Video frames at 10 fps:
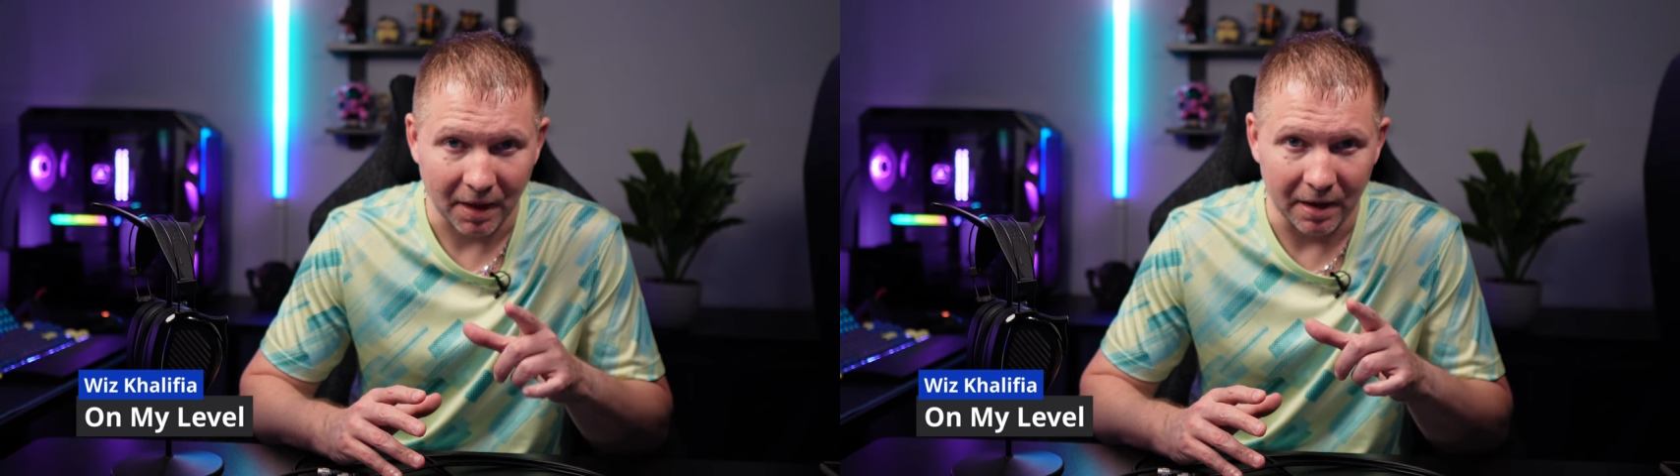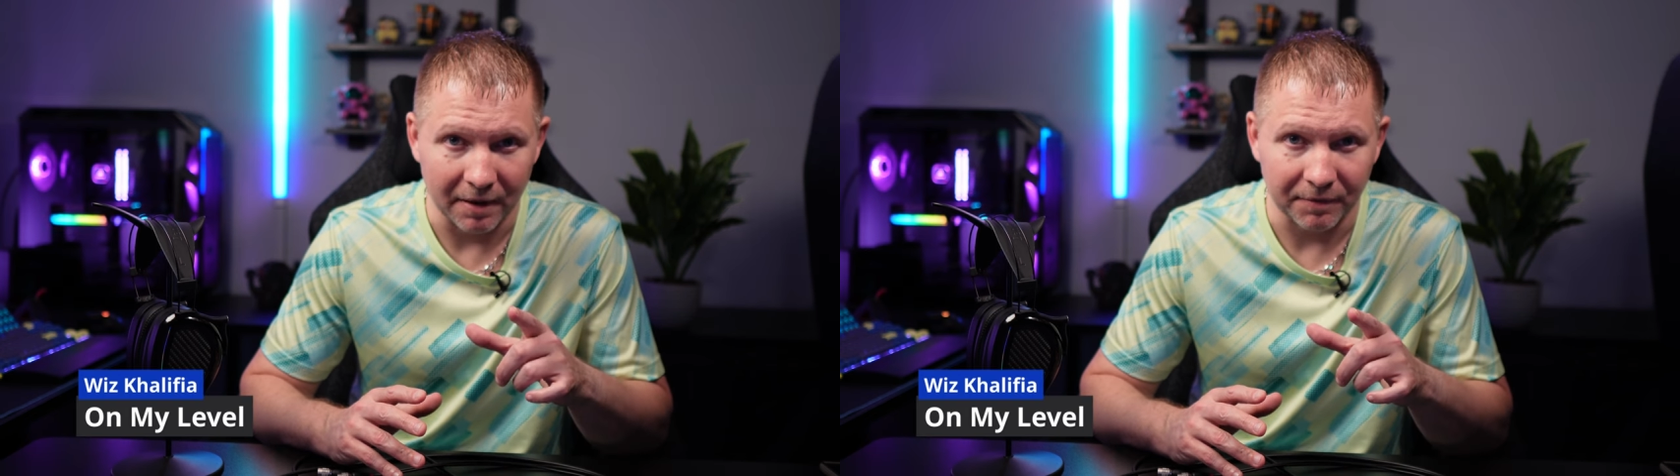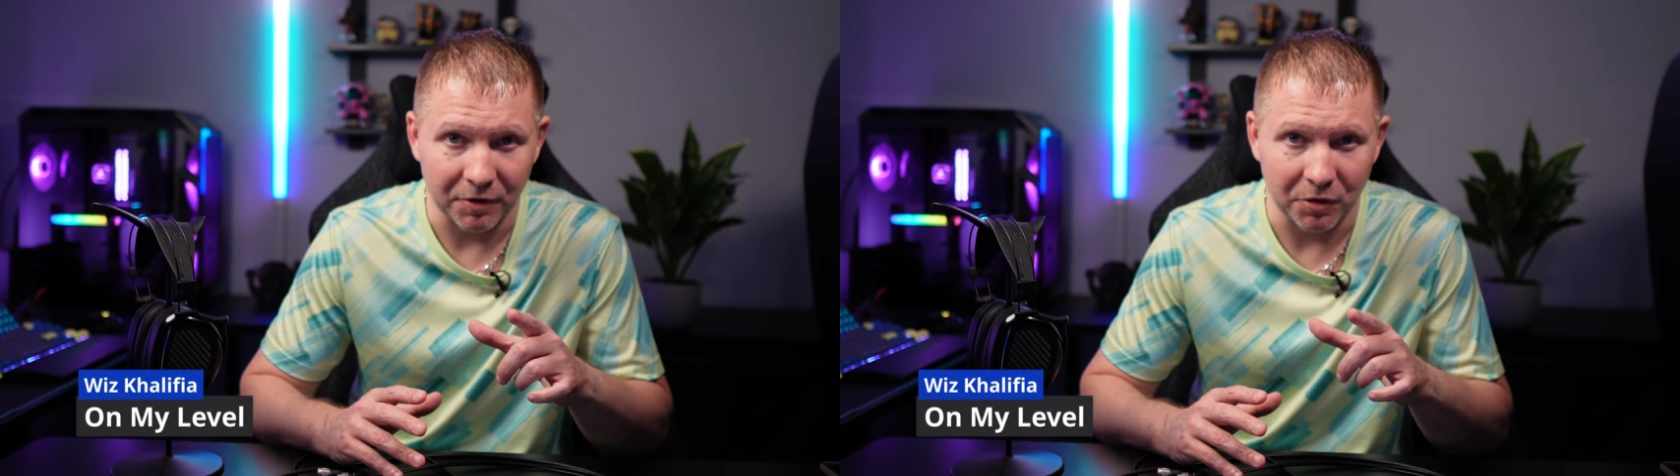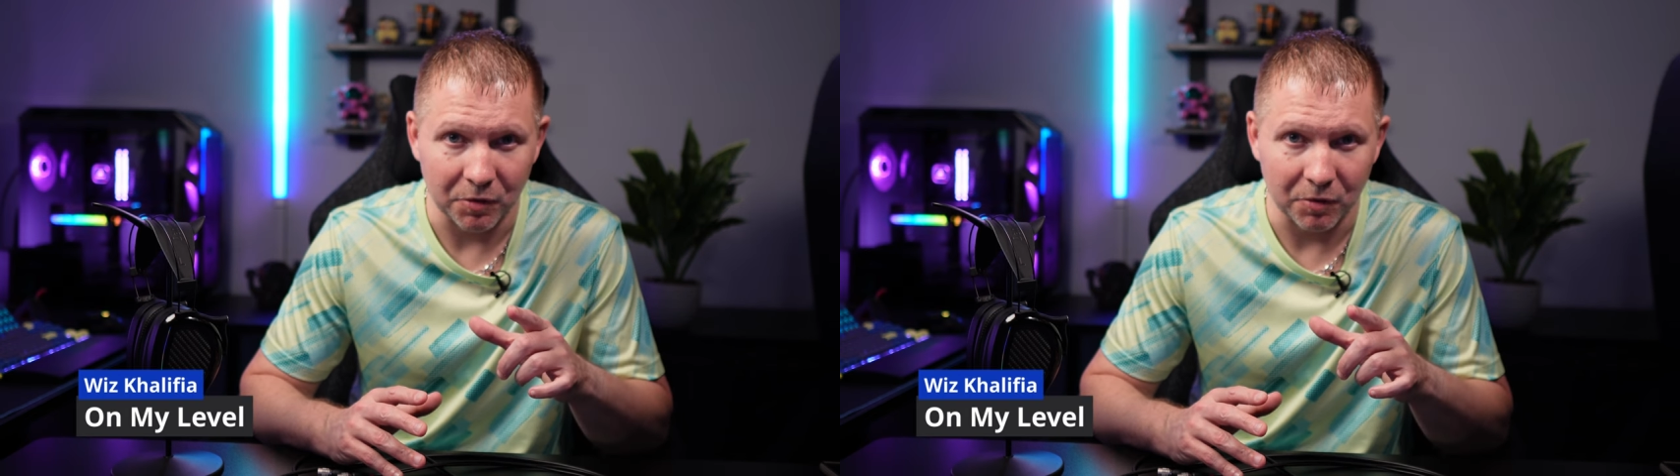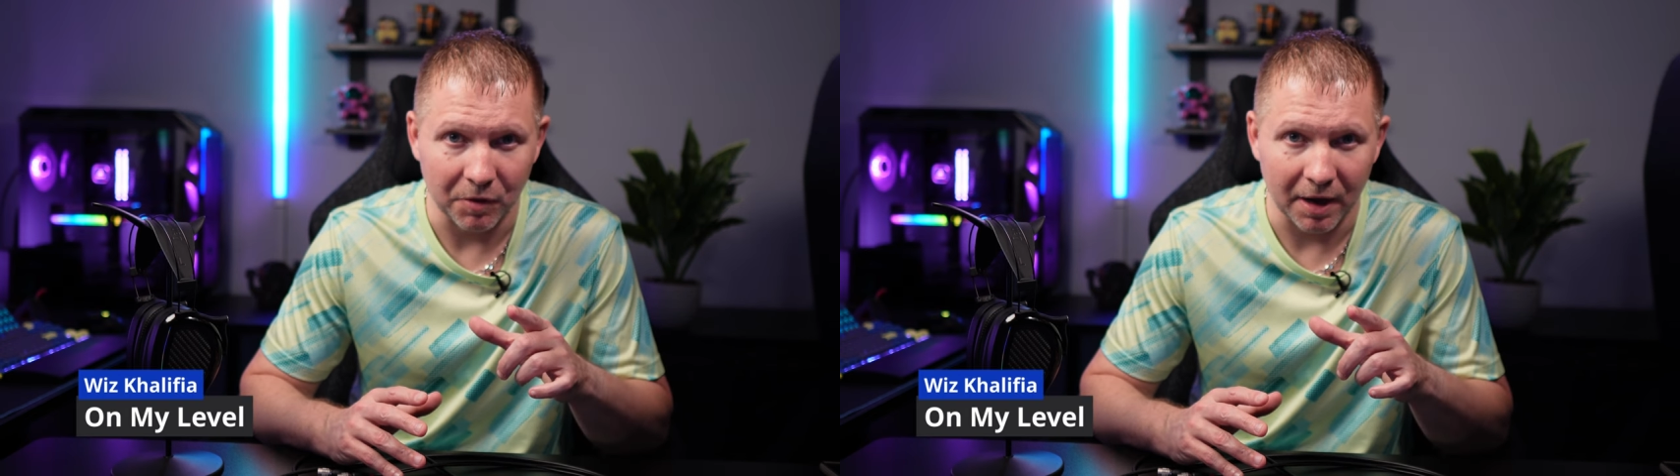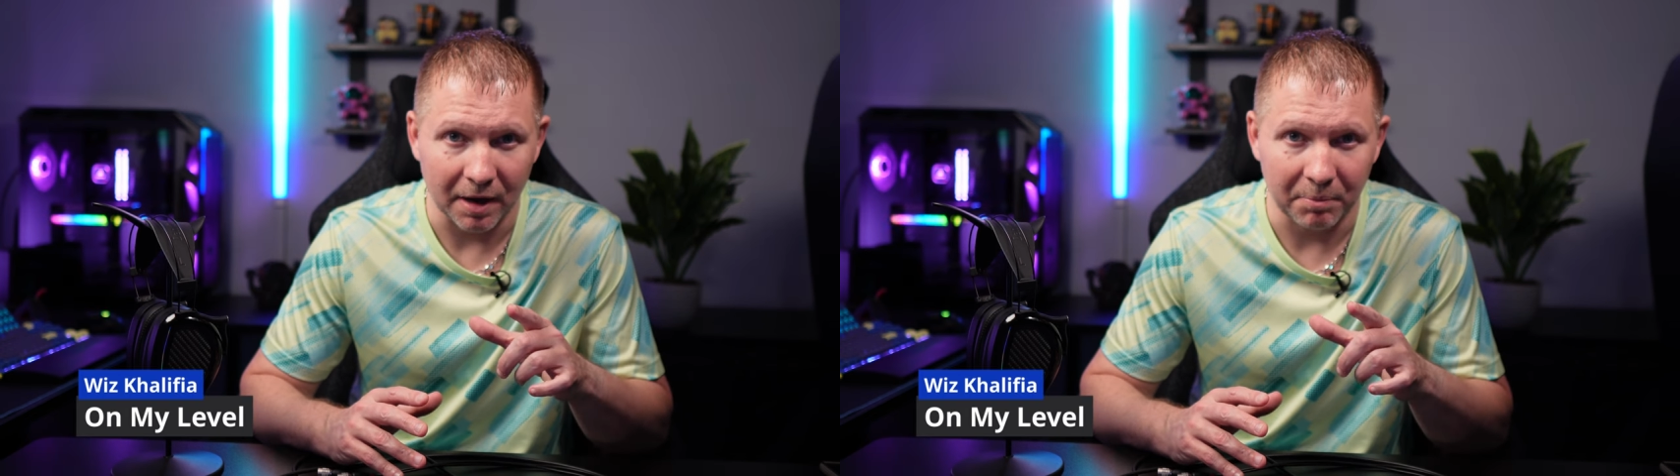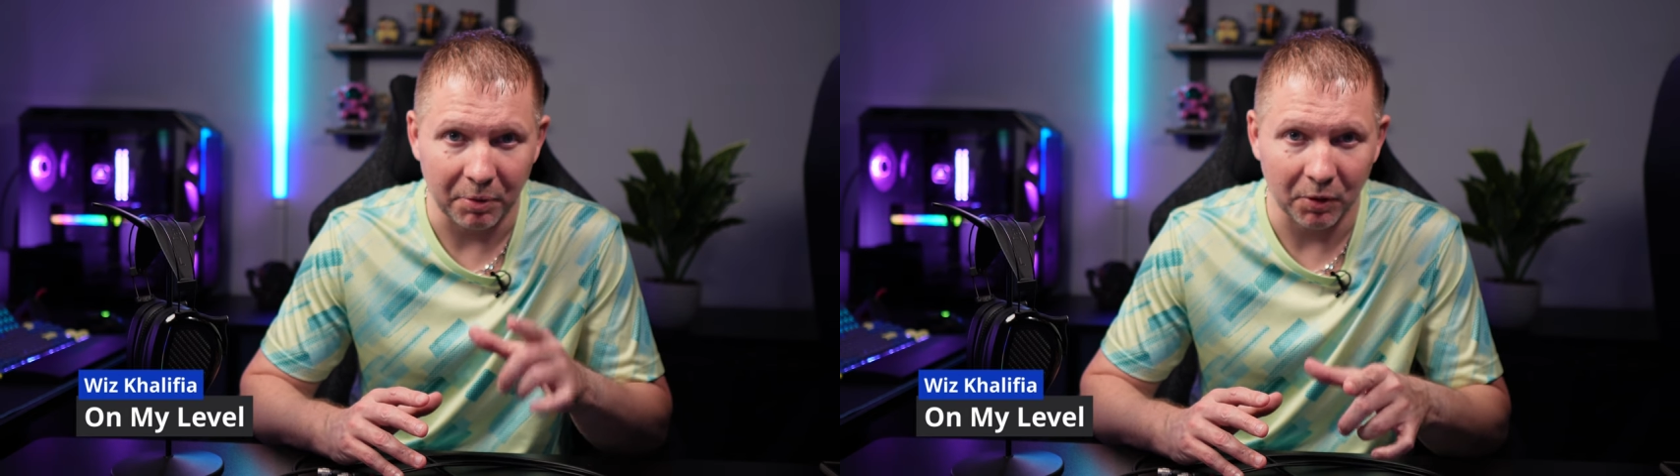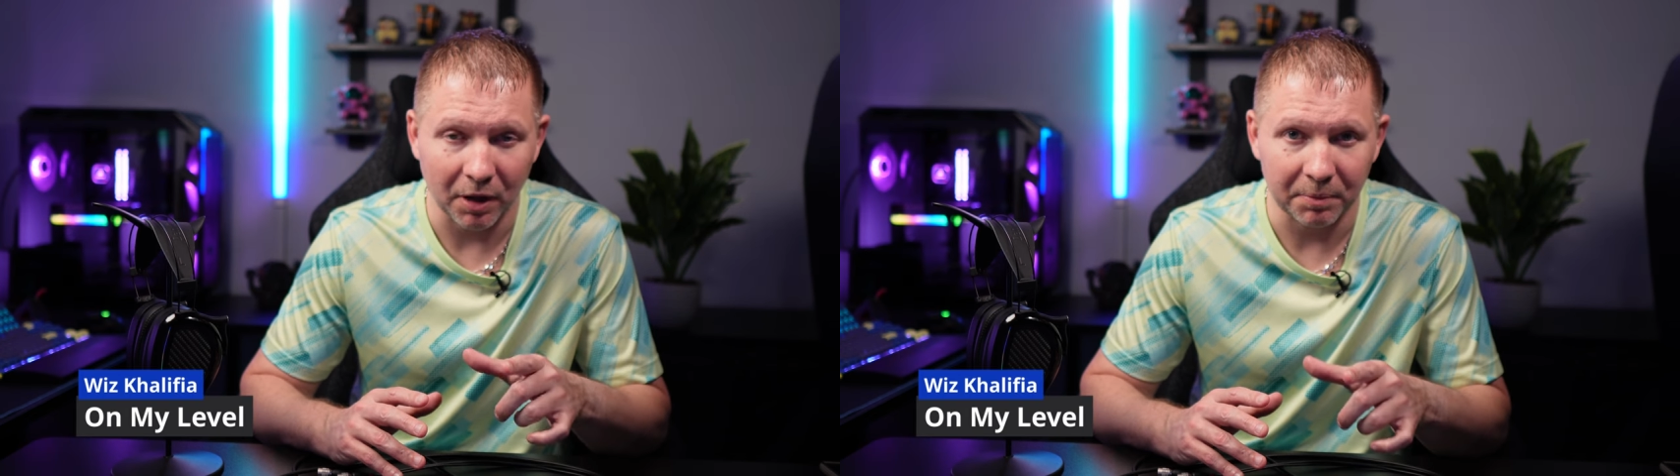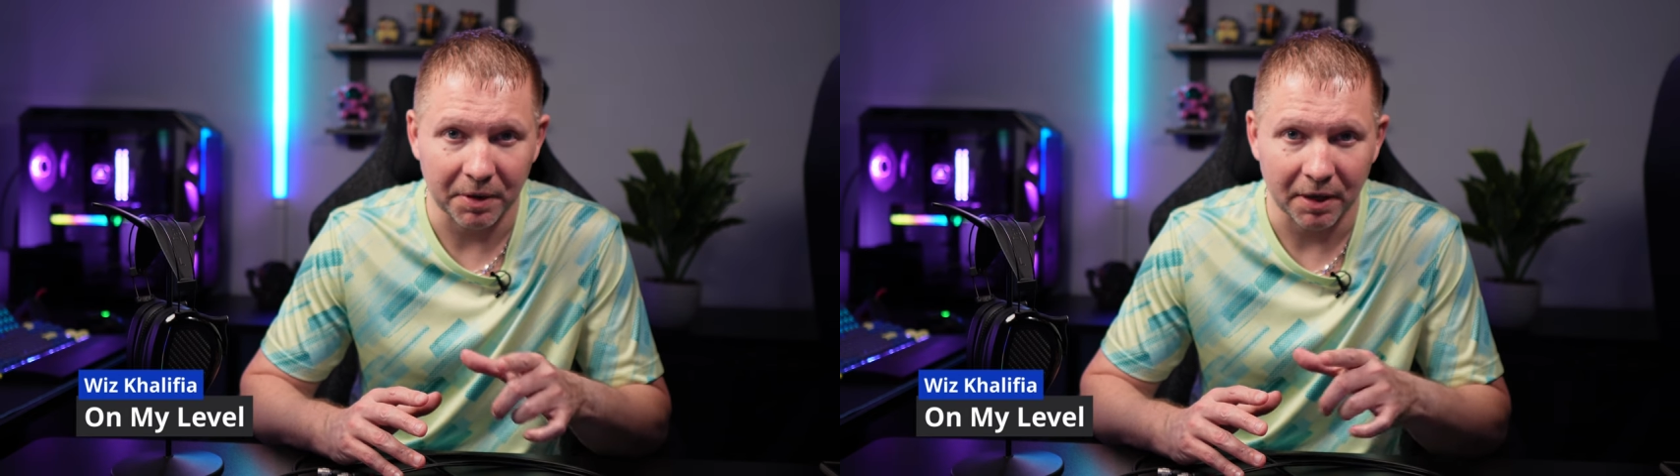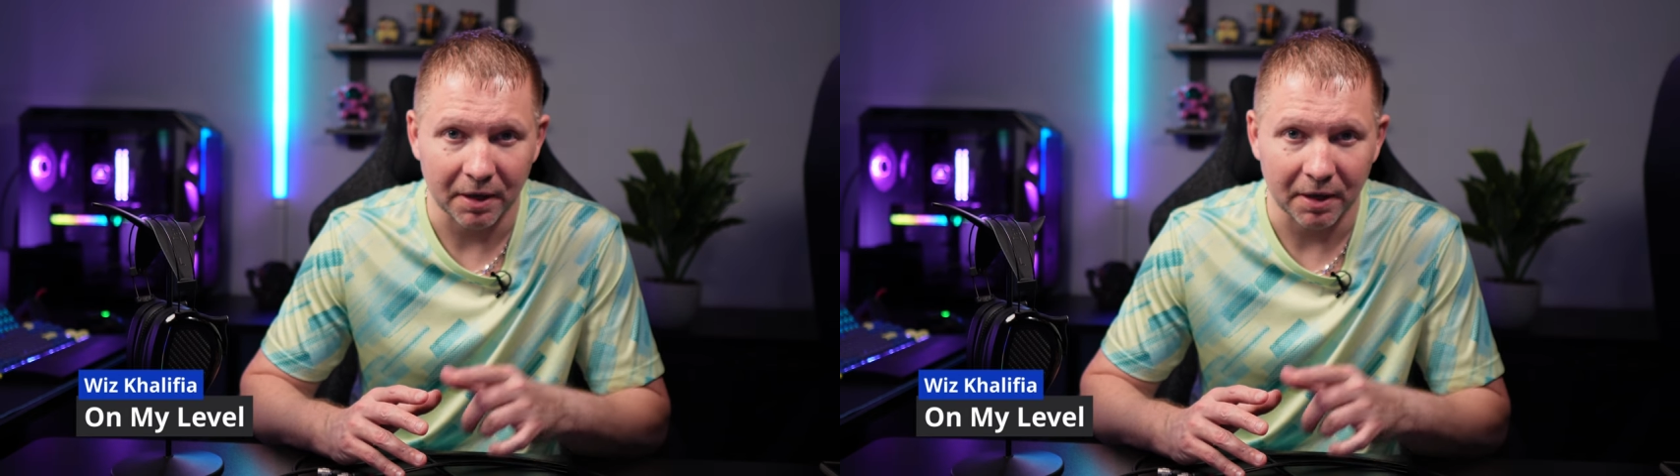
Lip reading: If you pull up